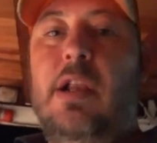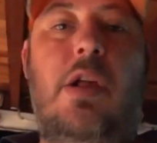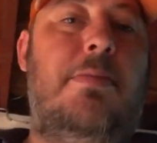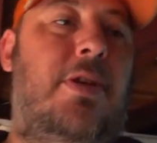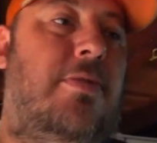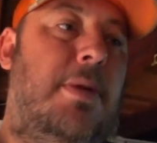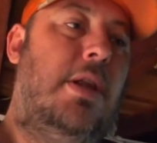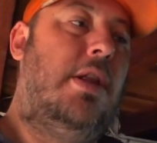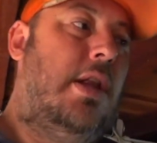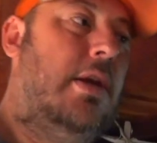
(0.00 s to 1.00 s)
those
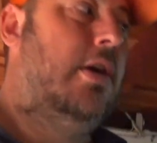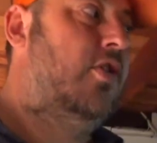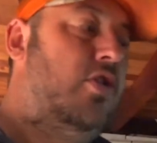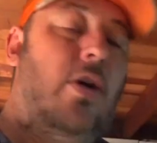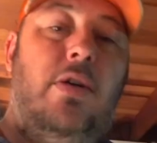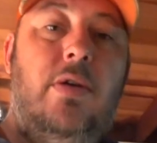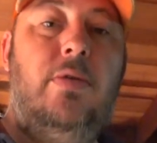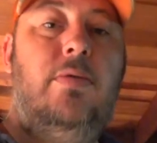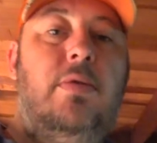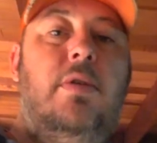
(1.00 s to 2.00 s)
measurements that I'm going to show
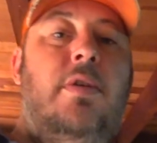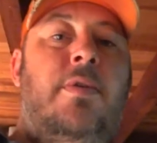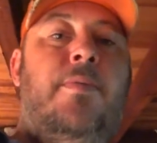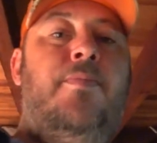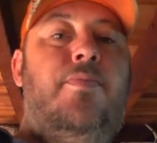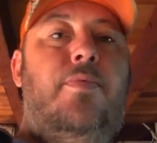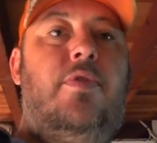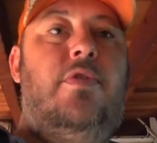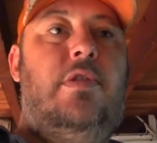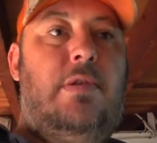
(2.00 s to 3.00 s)
you
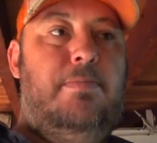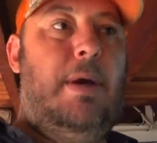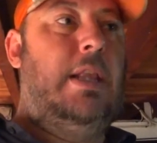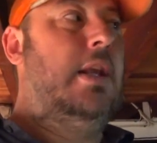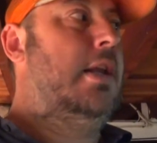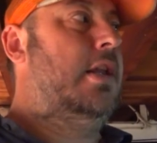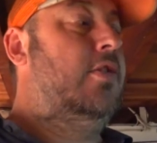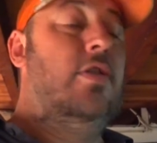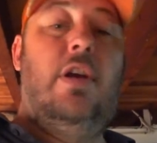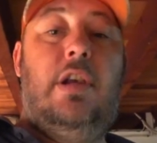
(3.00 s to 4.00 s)
to make the
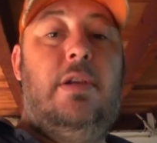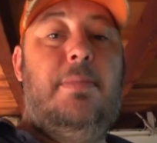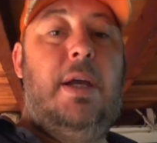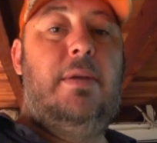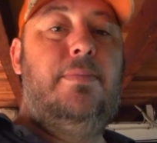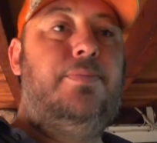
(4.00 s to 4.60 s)
decision I need to make.